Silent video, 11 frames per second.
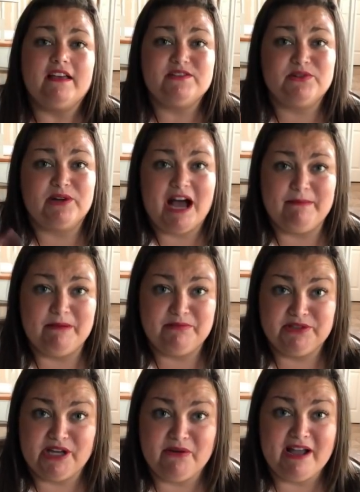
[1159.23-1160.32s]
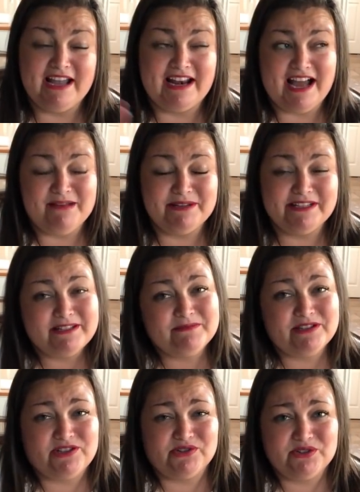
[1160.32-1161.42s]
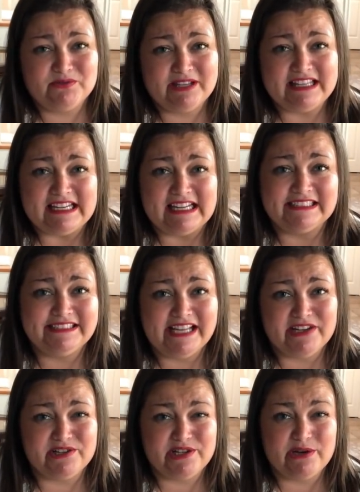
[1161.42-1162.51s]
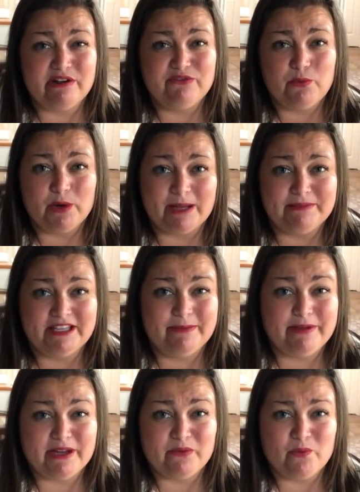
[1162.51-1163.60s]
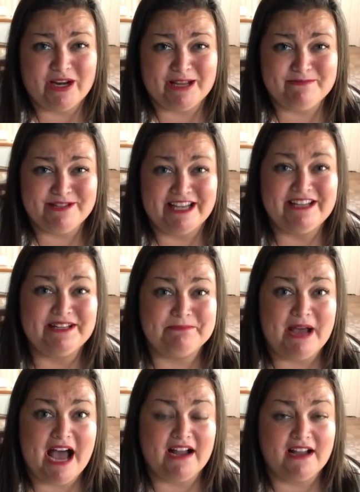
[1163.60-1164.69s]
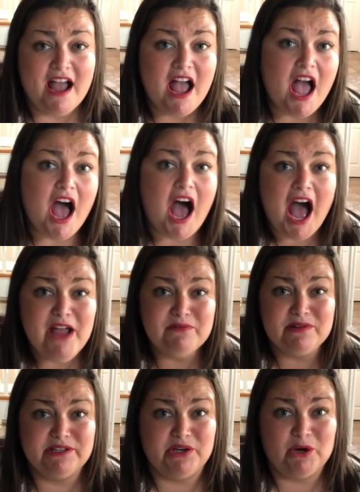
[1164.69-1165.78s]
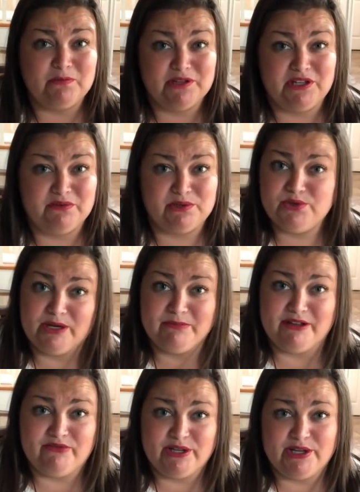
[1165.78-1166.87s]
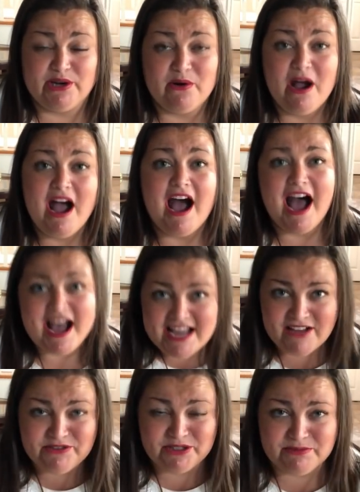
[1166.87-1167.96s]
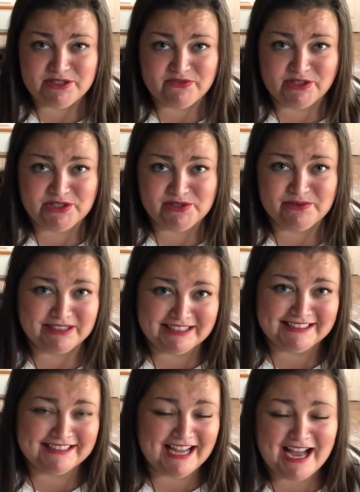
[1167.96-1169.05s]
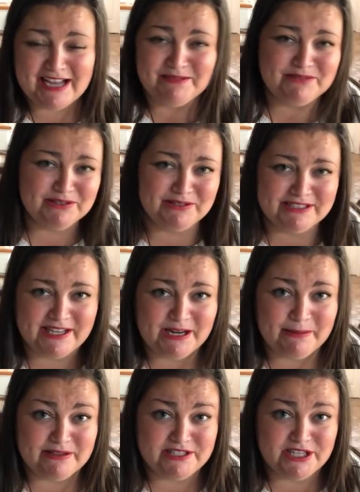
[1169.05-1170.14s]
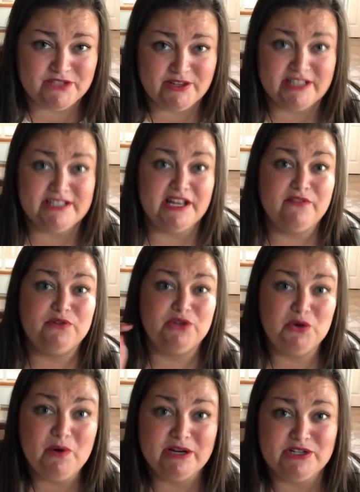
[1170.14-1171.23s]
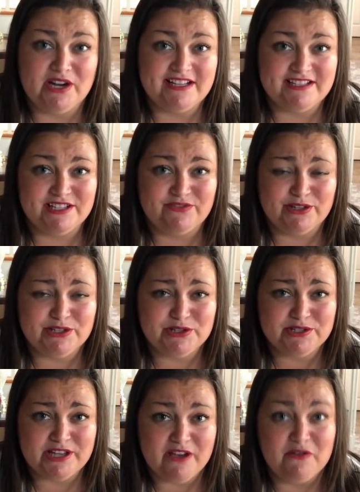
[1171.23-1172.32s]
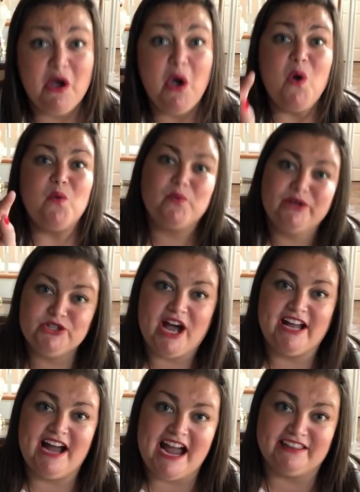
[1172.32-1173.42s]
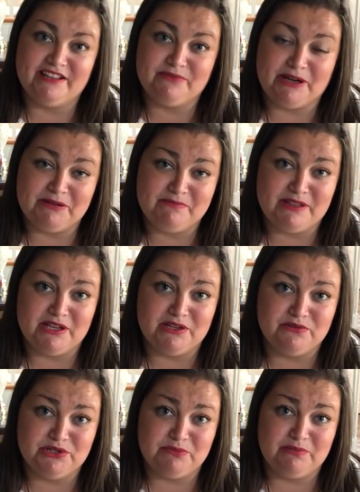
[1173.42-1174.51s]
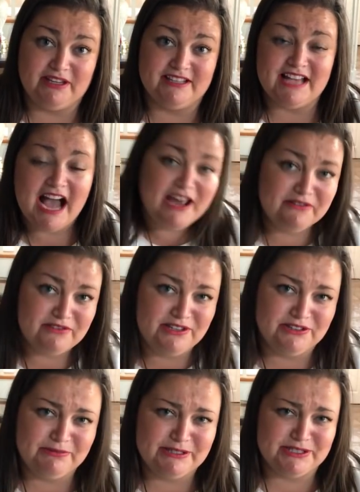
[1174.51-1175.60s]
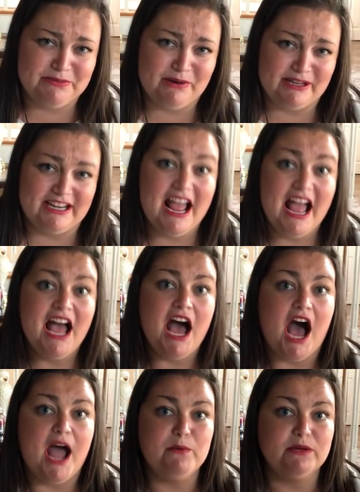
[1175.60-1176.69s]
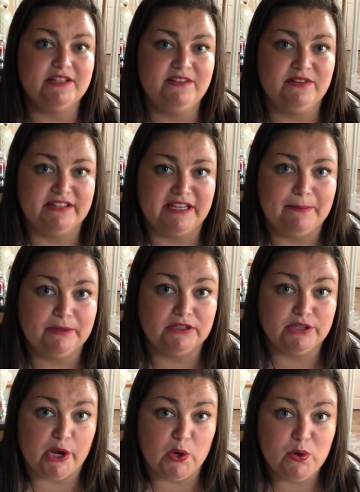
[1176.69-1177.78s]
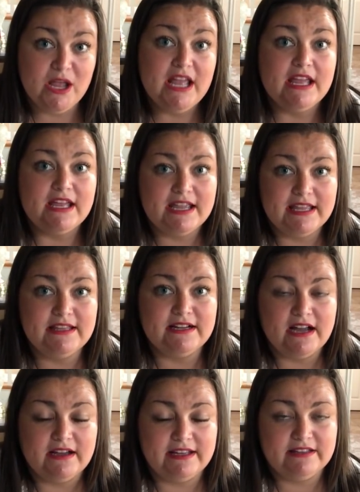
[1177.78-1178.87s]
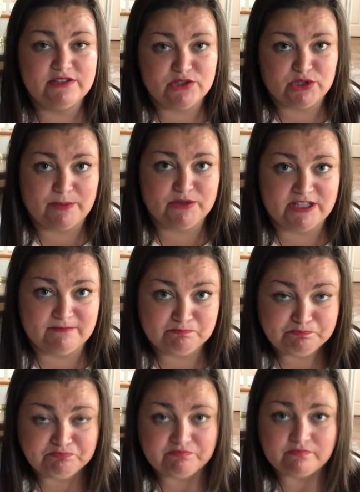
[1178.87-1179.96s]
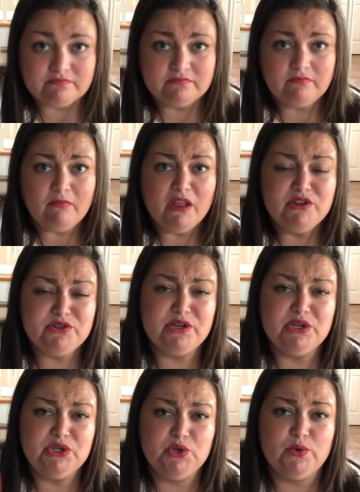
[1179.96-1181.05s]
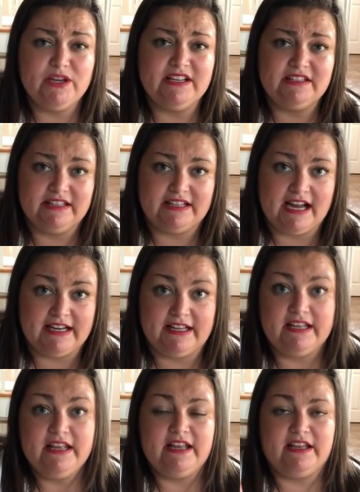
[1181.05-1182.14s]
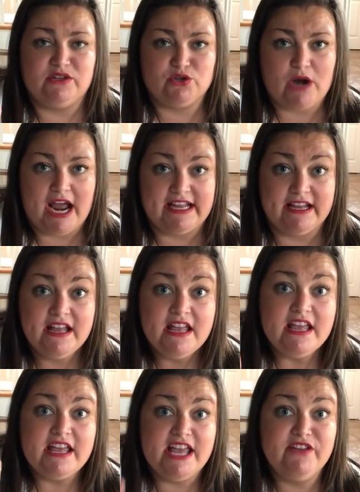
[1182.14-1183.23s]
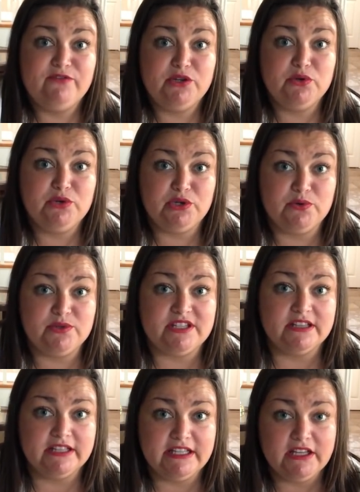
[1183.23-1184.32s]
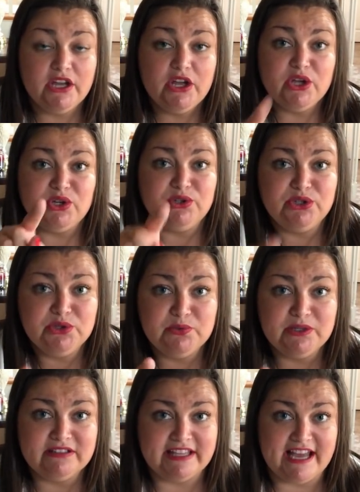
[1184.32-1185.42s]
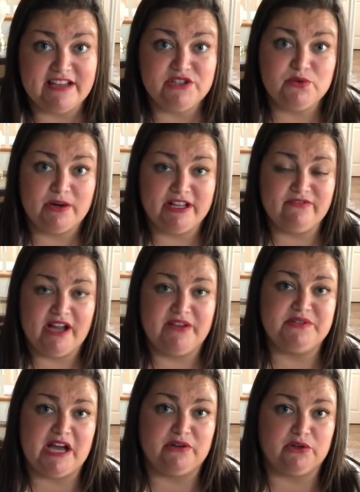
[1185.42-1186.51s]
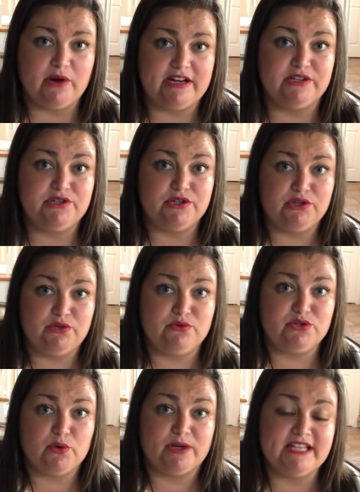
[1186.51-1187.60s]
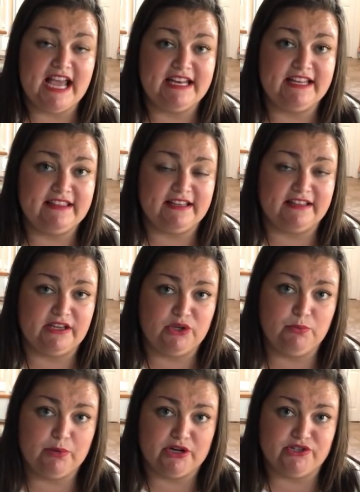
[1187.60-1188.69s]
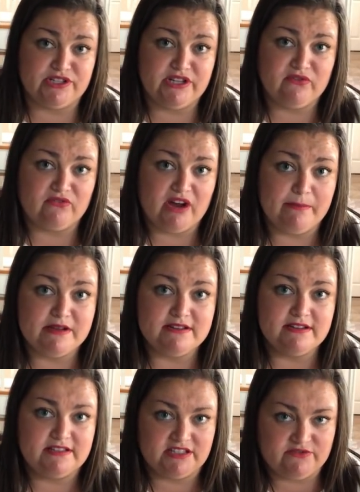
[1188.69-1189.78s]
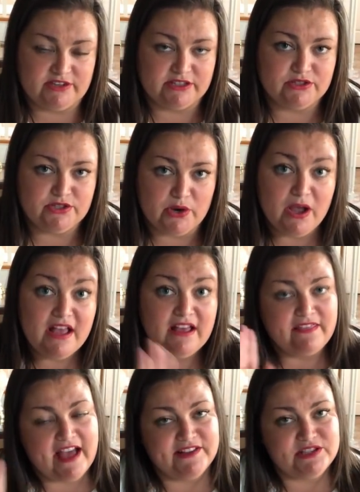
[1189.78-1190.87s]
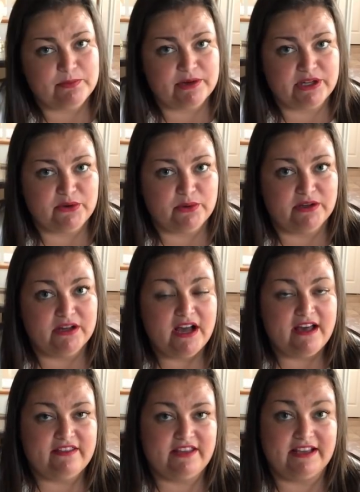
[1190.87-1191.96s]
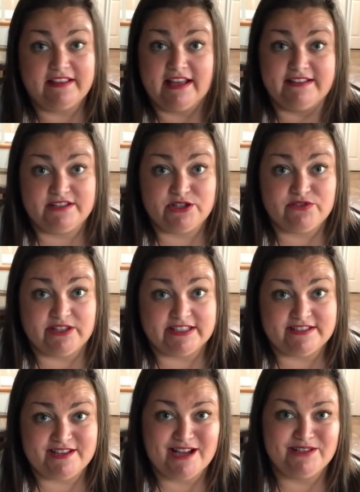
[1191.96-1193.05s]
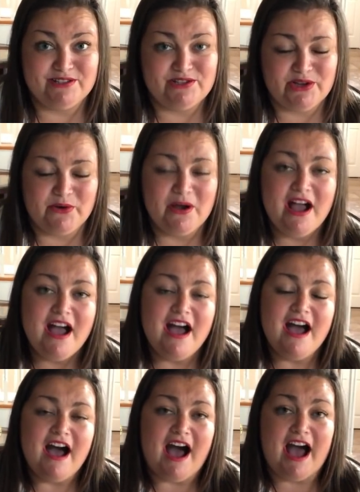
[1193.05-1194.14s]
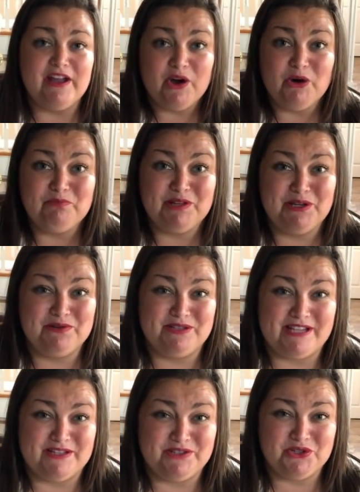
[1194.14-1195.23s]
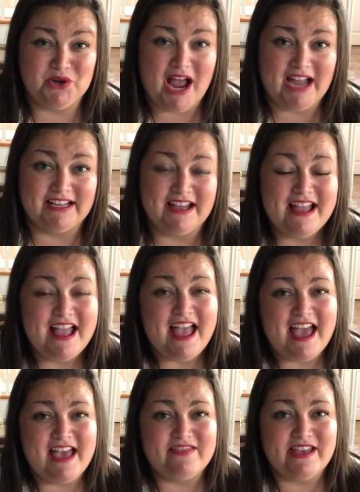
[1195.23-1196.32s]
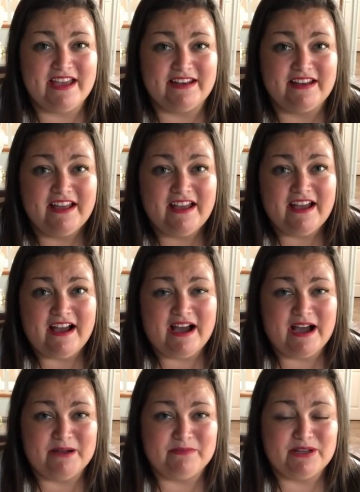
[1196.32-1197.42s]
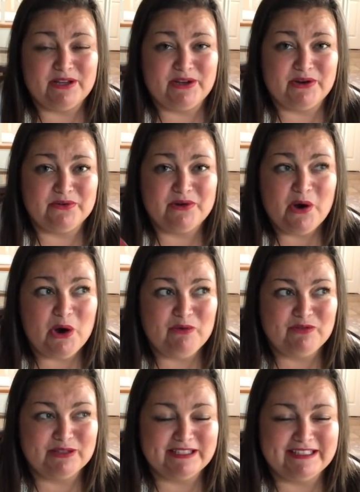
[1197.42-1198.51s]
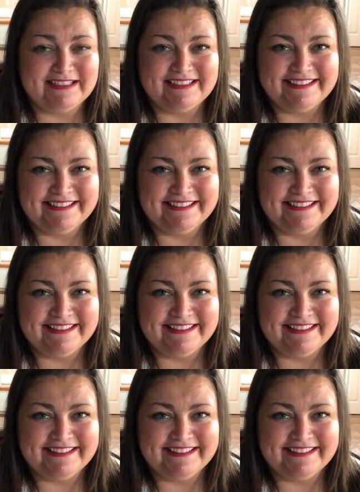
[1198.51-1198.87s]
so comment below and I'll make some decisions within the next day or so of what I'm keeping and what I'm sending back. I really hope that you enjoyed my video. I have so much fun doing this. I am so excited about Stitch Fix. If you want to try Stitch Fix yourself, which I highly recommend that you do because I don't think you'll be disappointed. I will leave a link below in the in the description so that you can click on it and try it. If you use the link, you will get $25 credit to use towards anything that you purchase from Stitch Fix. So that's a pretty cool thing that Stitch Fix does. So I hope that you decide to try it and then, um, you know, hopefully